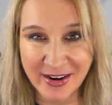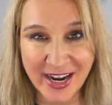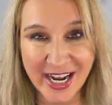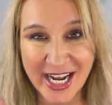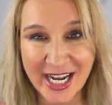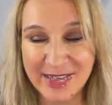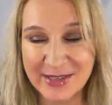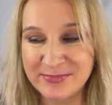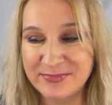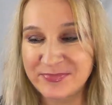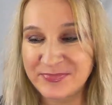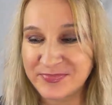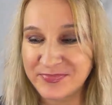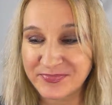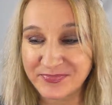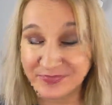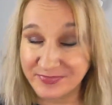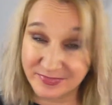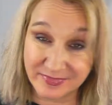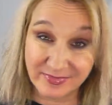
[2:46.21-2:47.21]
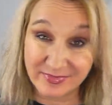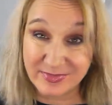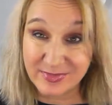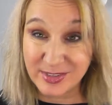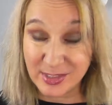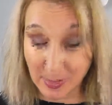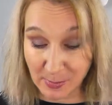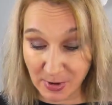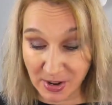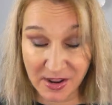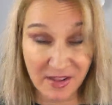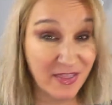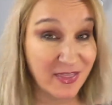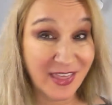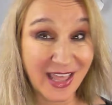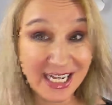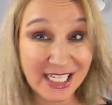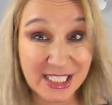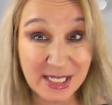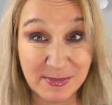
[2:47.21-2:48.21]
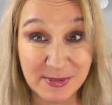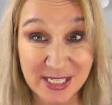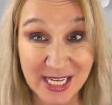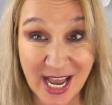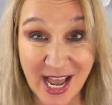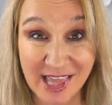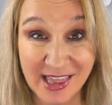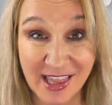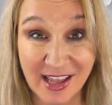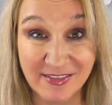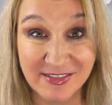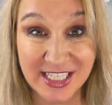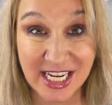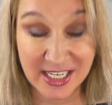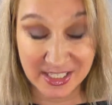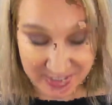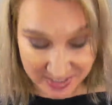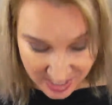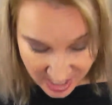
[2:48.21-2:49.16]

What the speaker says: But thanks, Ipsy, I loved it.